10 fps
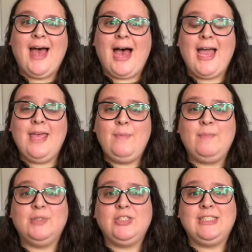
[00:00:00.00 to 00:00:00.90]
I have
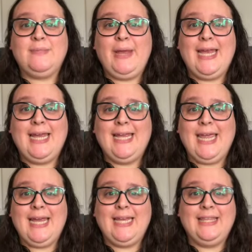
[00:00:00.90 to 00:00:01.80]
been participating
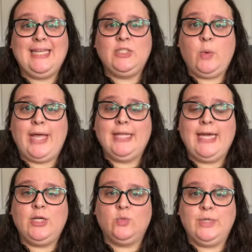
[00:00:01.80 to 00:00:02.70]
in the
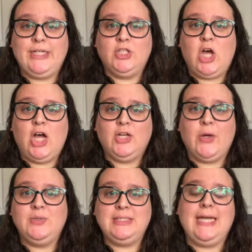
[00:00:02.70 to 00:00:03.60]
Twilight Read Along
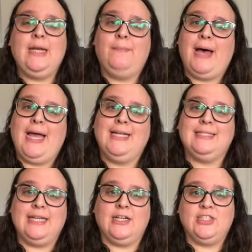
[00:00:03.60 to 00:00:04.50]
hosted by
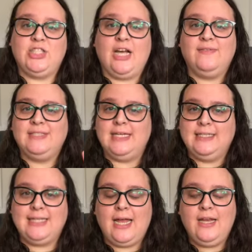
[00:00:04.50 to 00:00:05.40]
Sarah Shelves and
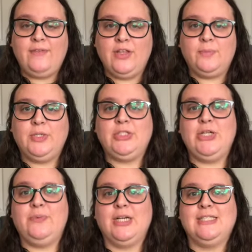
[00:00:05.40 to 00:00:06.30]
a ton of other
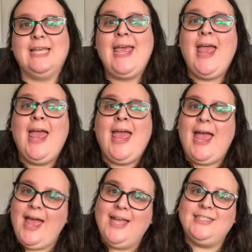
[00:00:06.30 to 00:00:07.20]
booktubers.
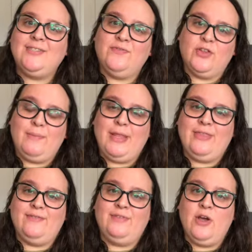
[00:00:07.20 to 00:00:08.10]
And for the
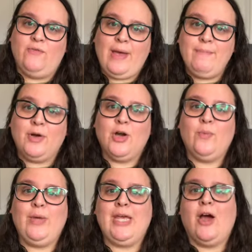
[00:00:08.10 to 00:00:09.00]
month of November,
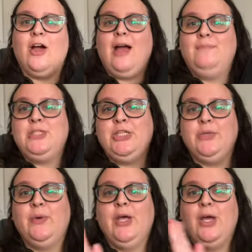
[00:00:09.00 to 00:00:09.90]
we are up
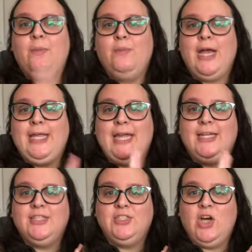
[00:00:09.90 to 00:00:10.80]
to
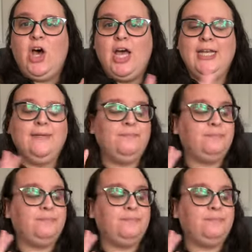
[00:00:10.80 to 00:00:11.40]
Breaking Dawn.